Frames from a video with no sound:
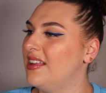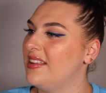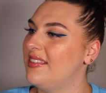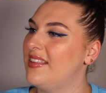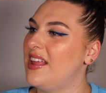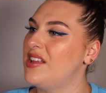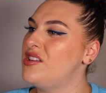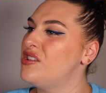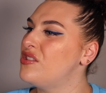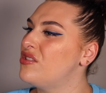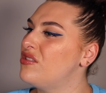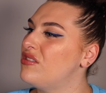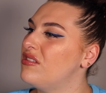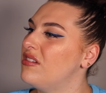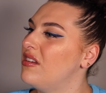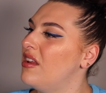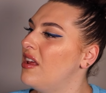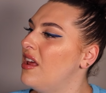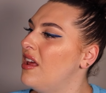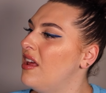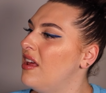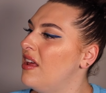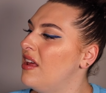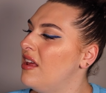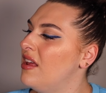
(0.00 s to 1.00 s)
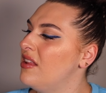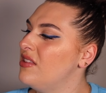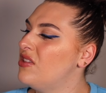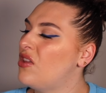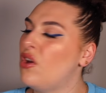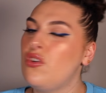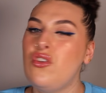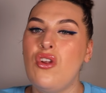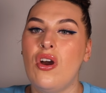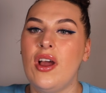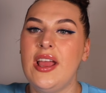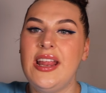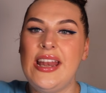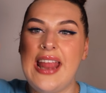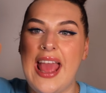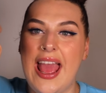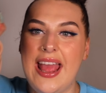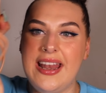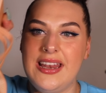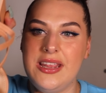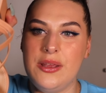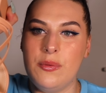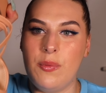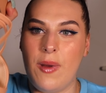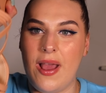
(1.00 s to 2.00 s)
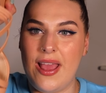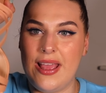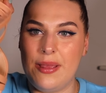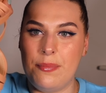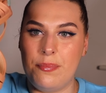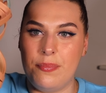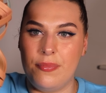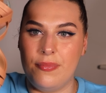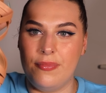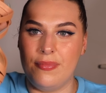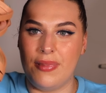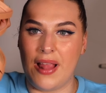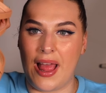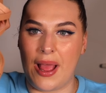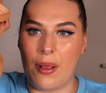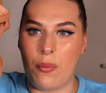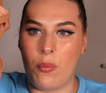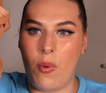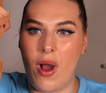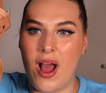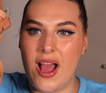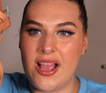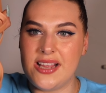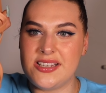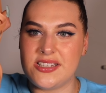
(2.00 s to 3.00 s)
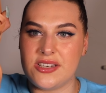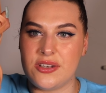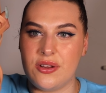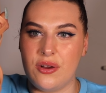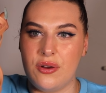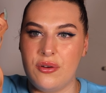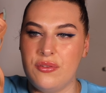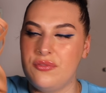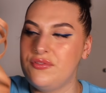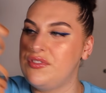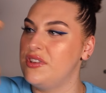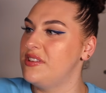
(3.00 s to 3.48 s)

They're just, they're not in any way like wide enough.